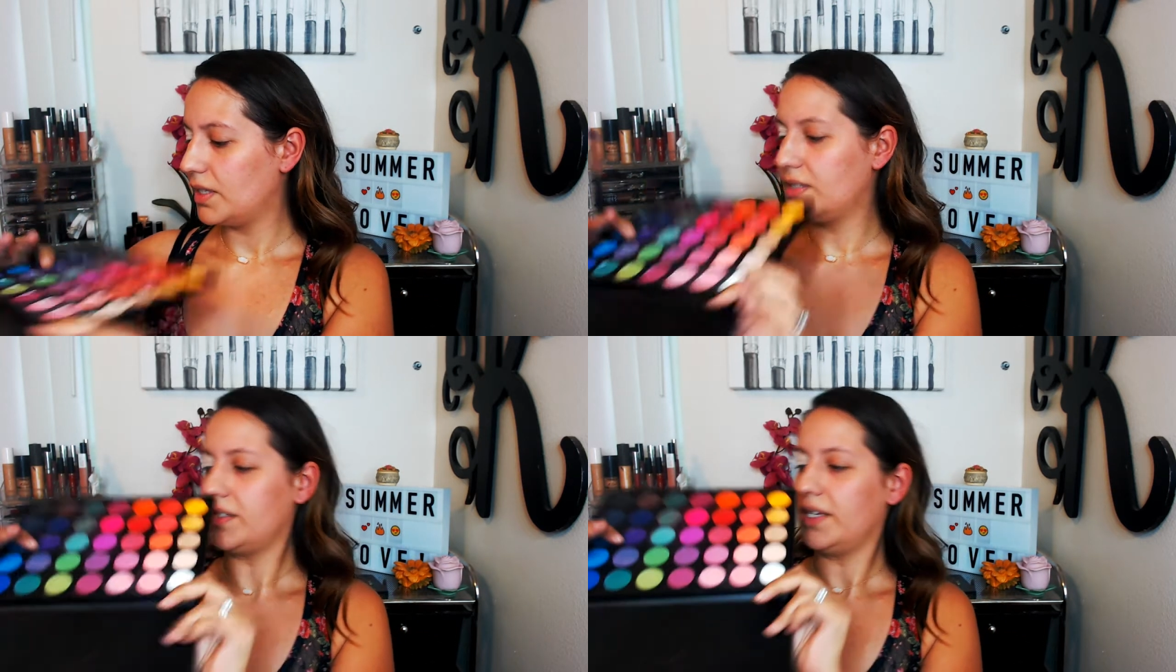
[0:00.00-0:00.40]

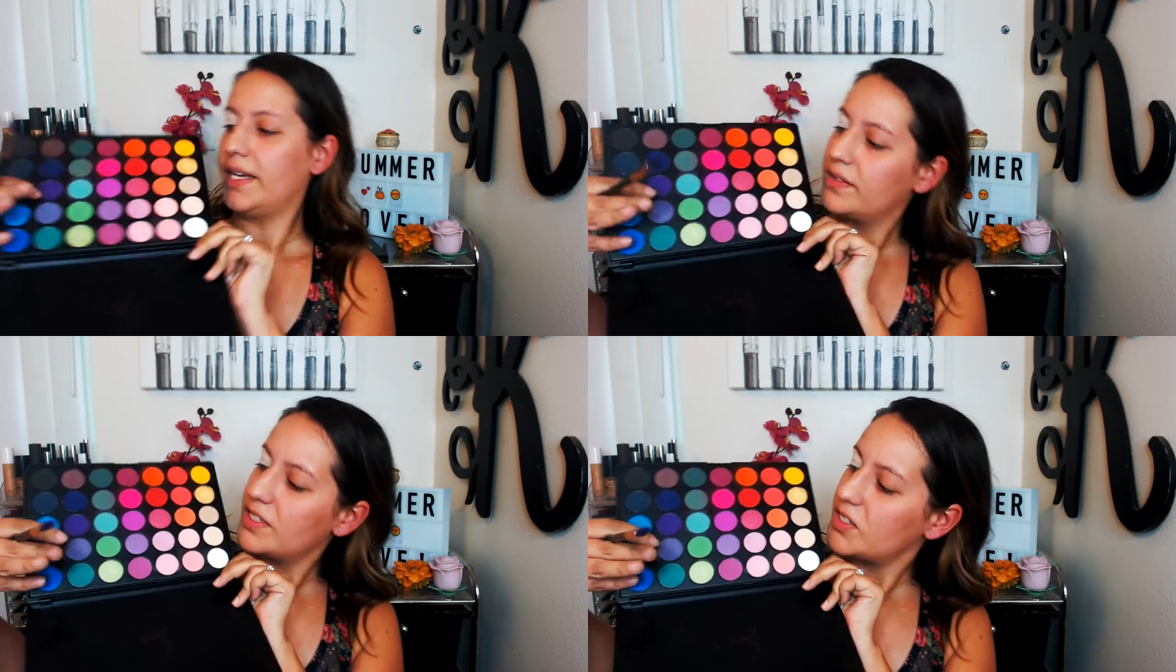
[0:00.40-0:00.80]
it's like,
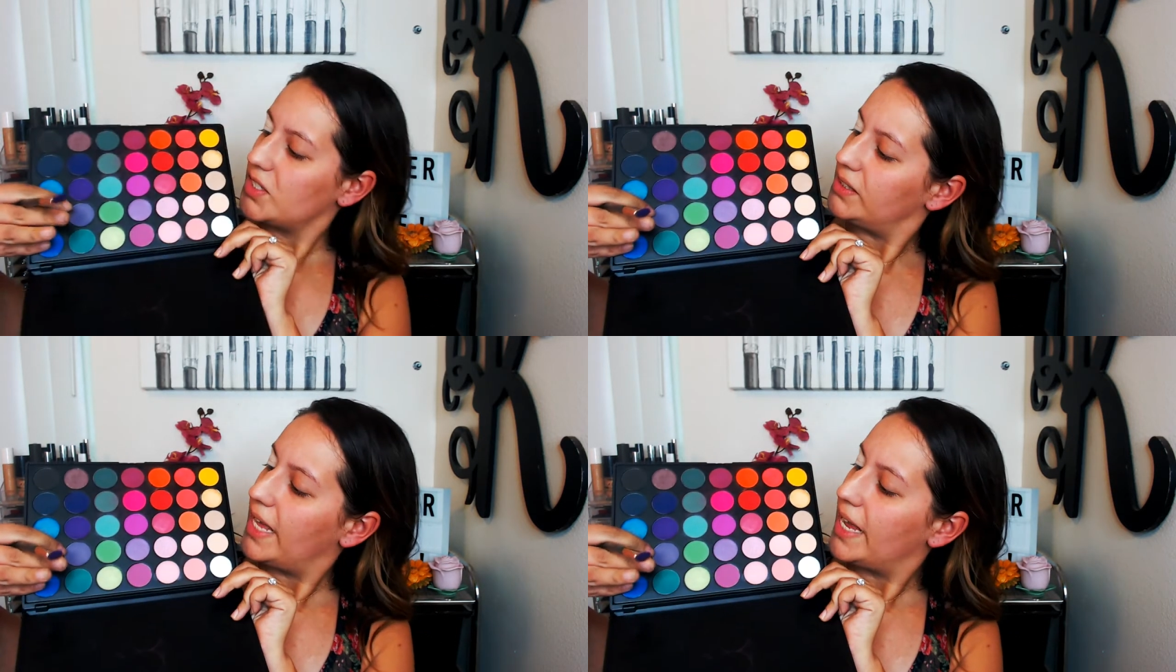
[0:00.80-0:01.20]
this is a
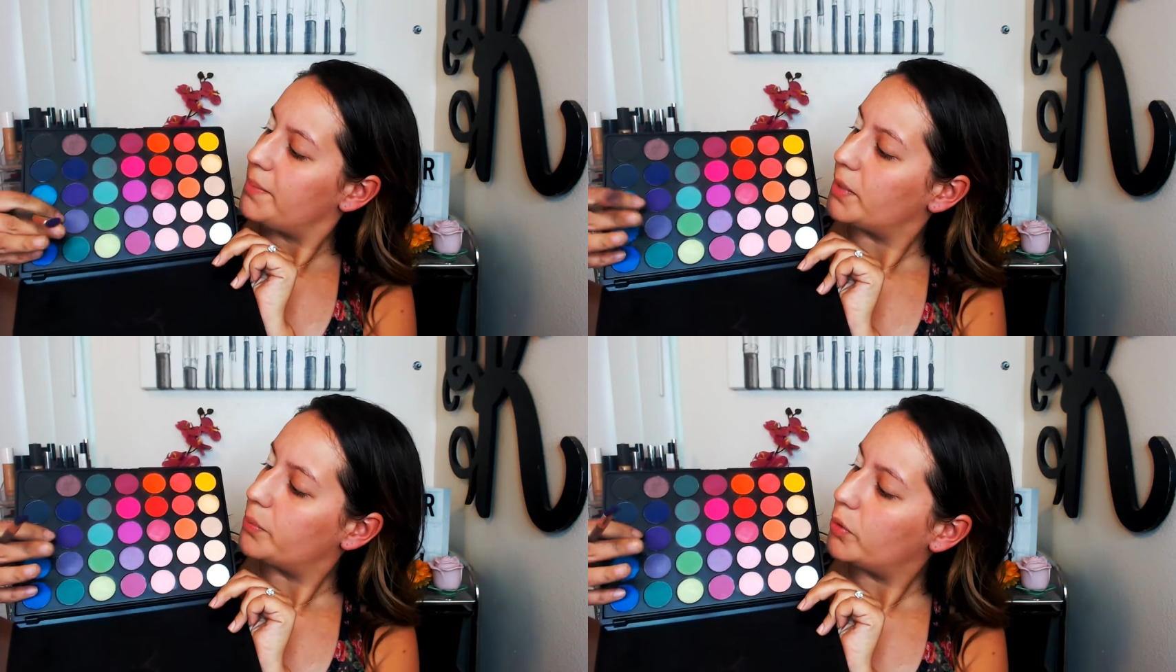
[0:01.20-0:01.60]
light
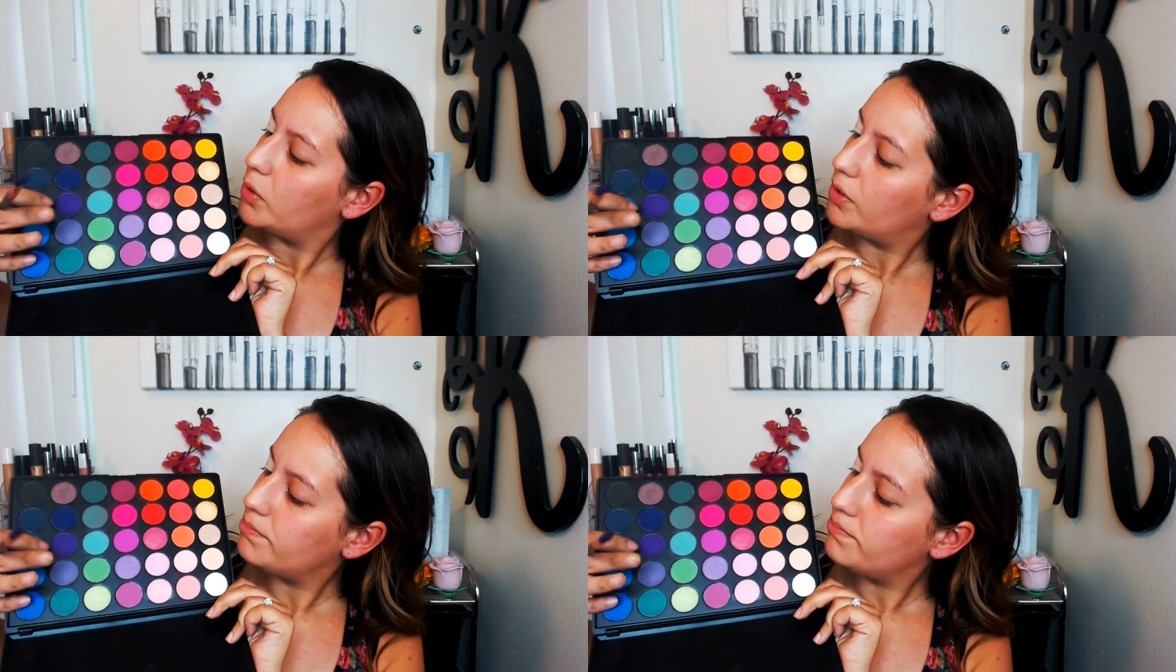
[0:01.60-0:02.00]

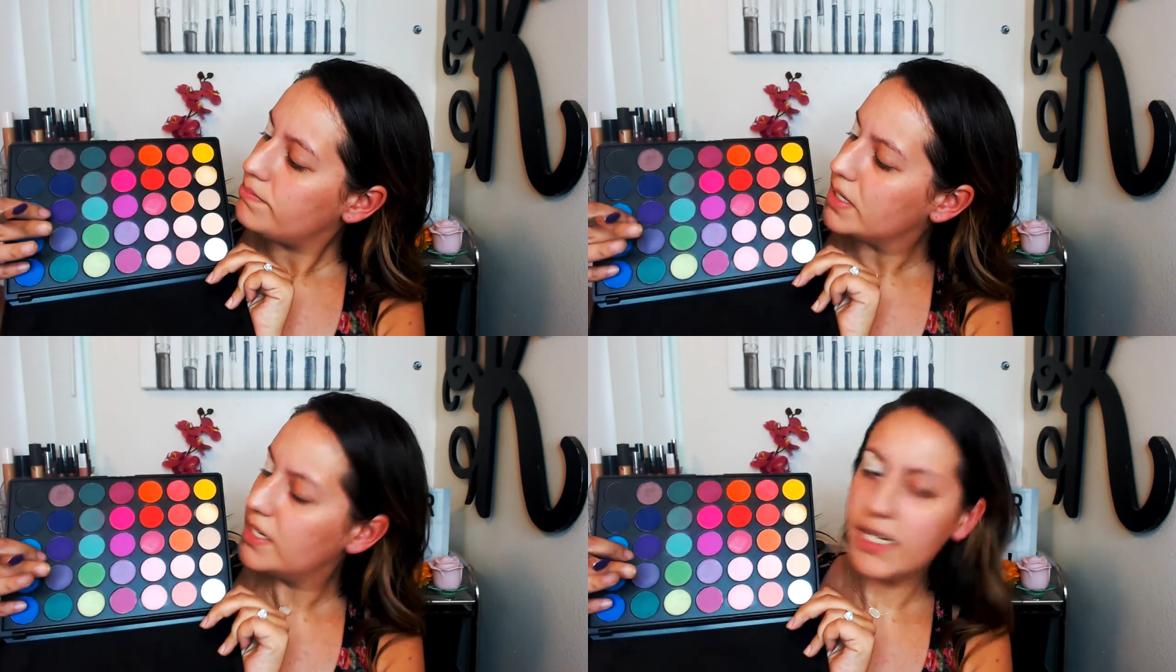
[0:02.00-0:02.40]
purple,
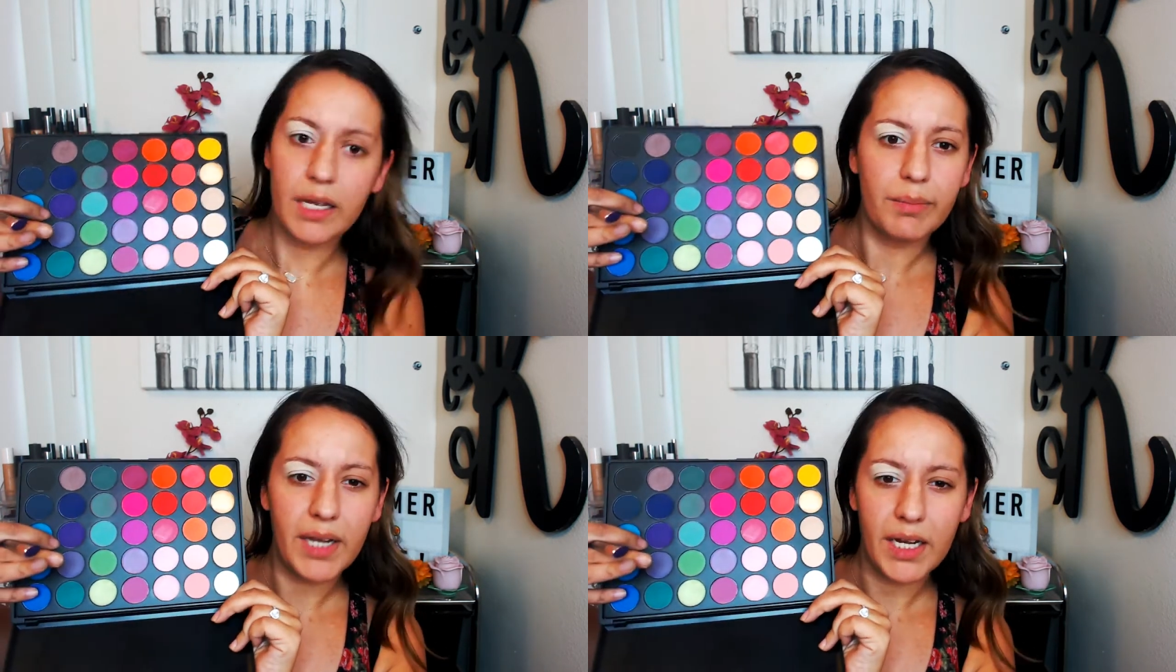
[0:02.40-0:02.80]

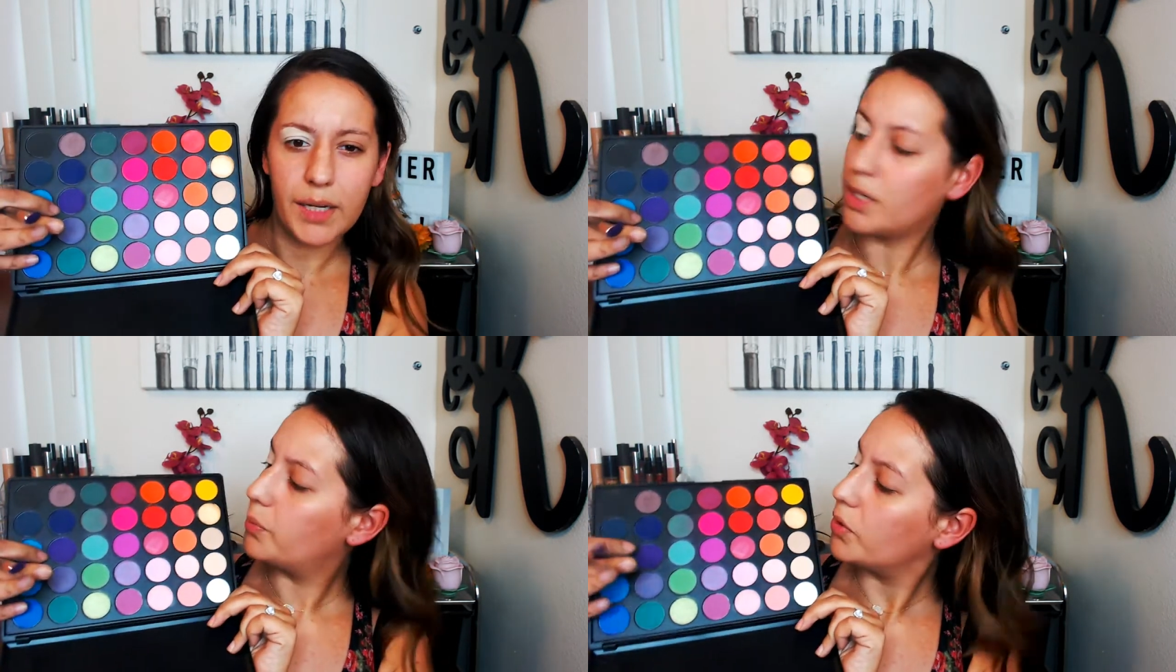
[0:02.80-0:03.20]
medium kind of
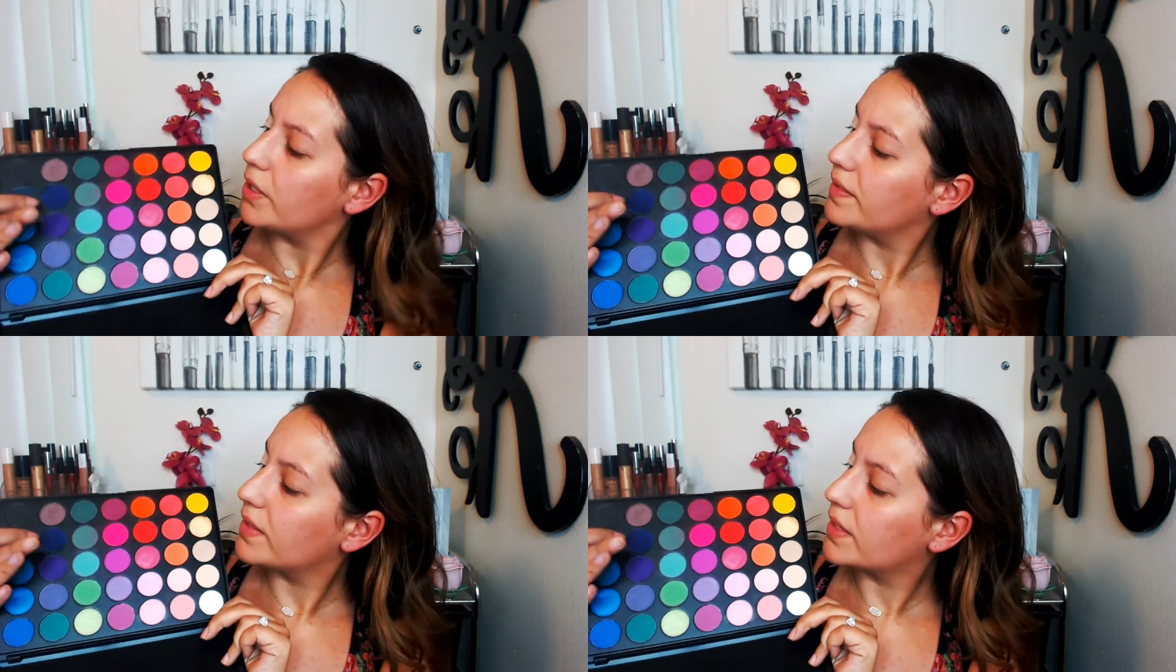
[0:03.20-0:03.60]
purple,
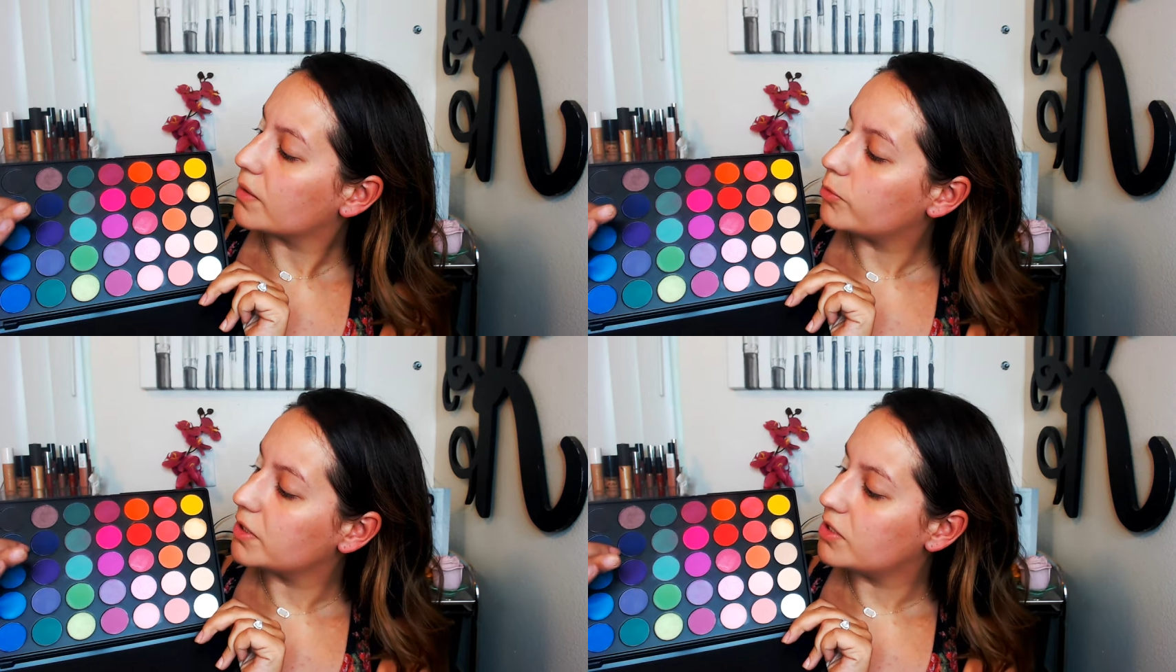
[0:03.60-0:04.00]
and then a
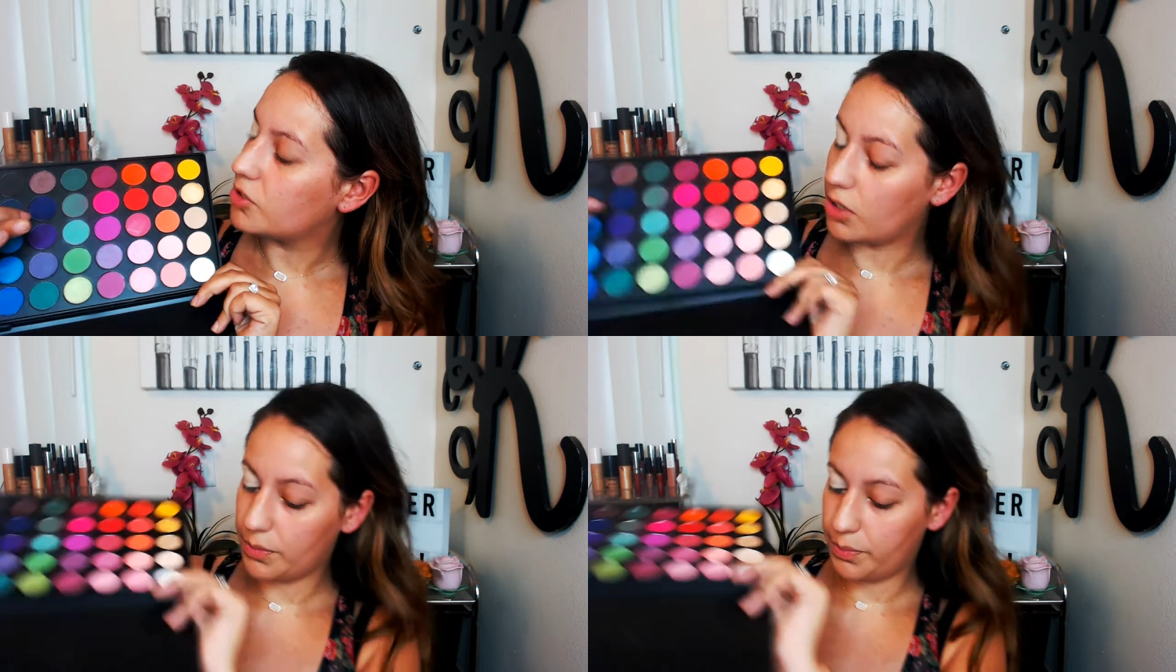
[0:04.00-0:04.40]
really
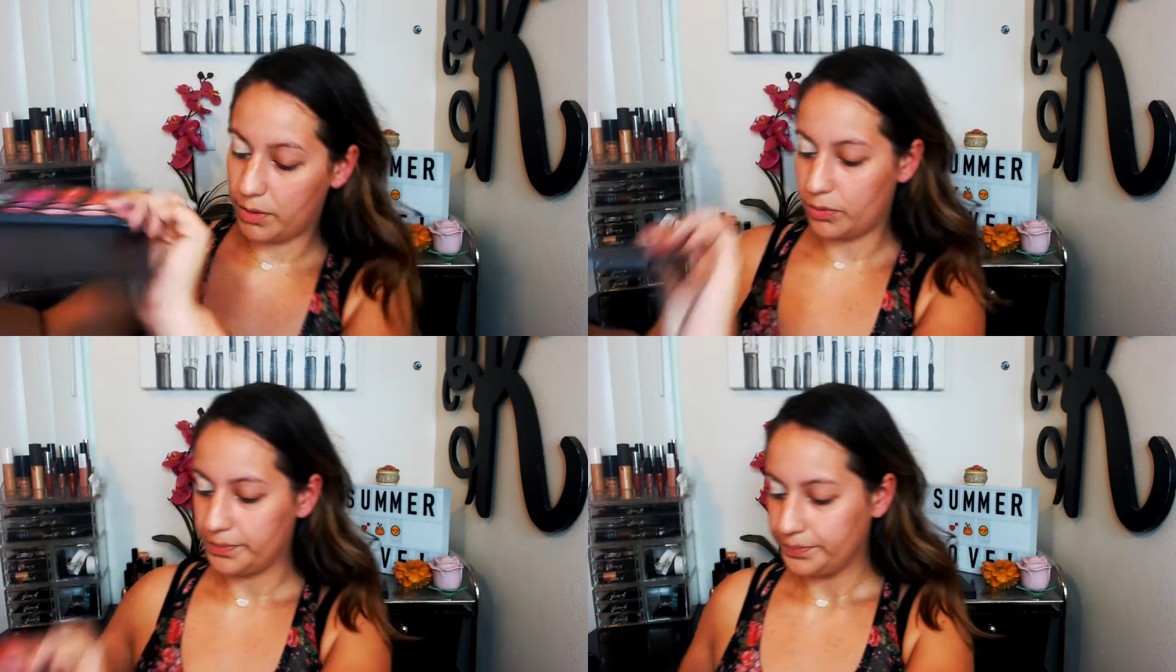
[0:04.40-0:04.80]
dark purple.